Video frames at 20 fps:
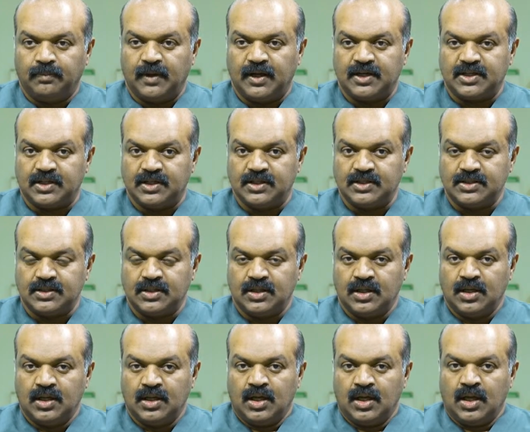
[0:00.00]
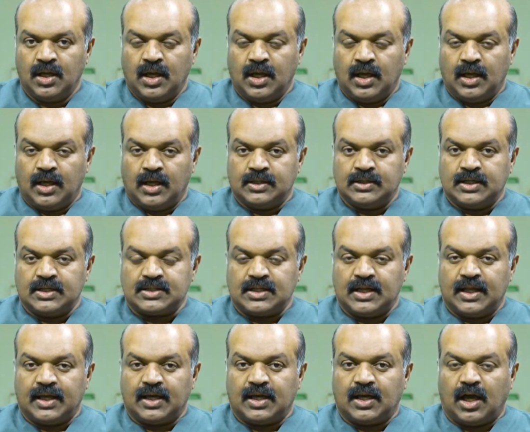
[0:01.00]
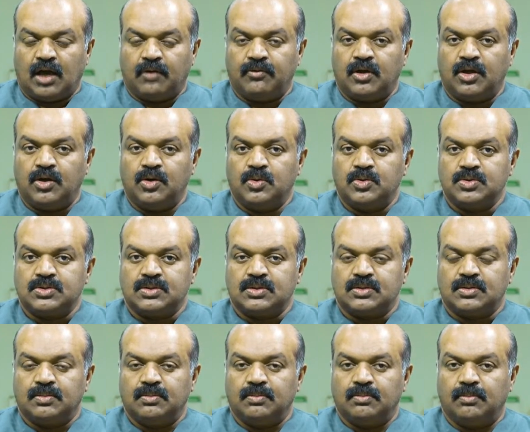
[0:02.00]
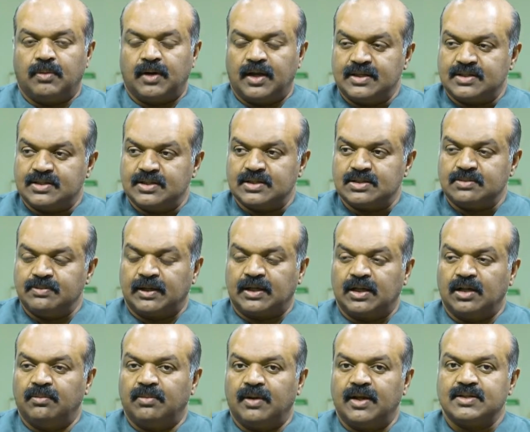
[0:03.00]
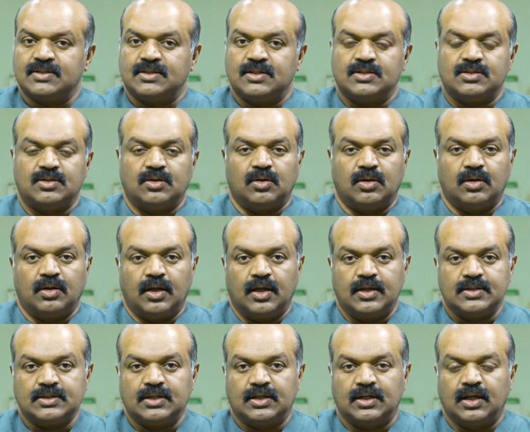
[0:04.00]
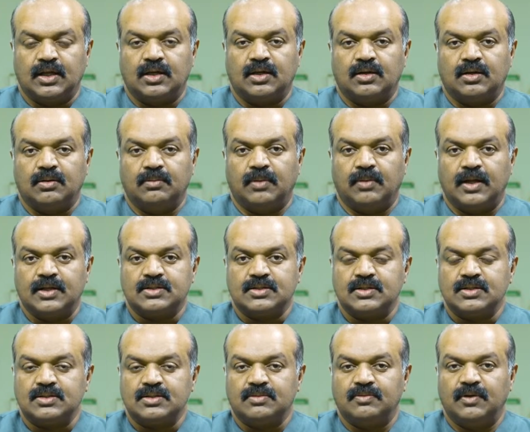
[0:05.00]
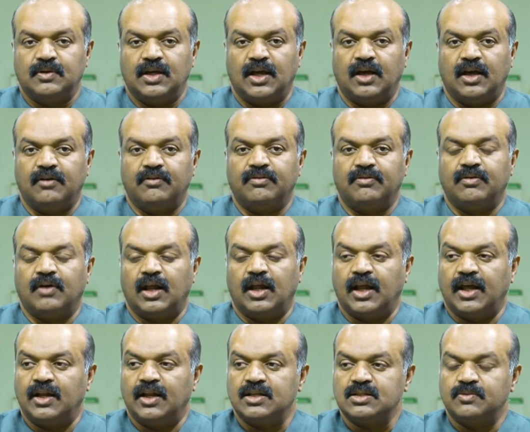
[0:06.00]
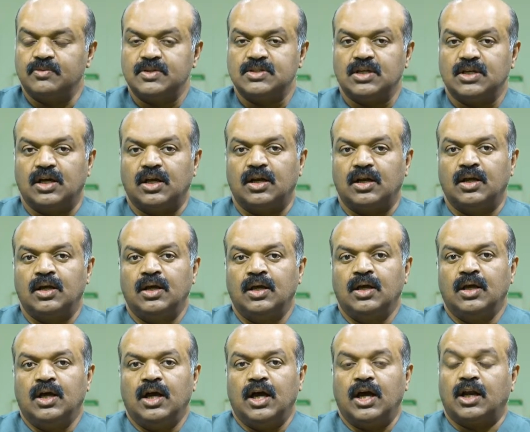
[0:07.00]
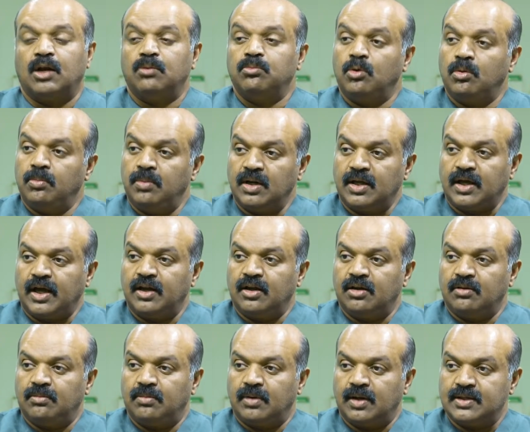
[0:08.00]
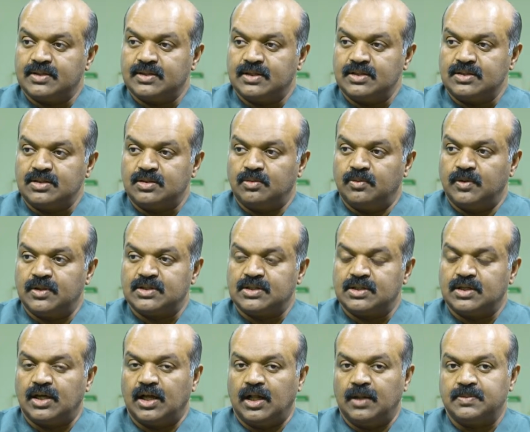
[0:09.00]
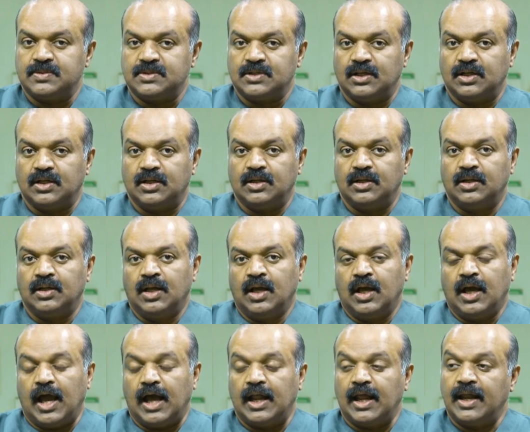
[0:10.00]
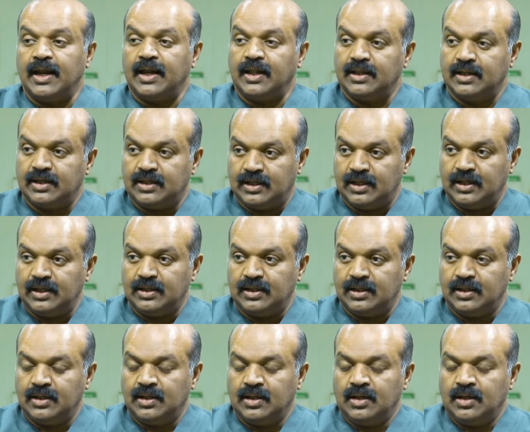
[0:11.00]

patients. Just like how we use braces, metal braces or aesthetic braces, we have aligners which are a removable kind of braces which helps in aligning the teeth.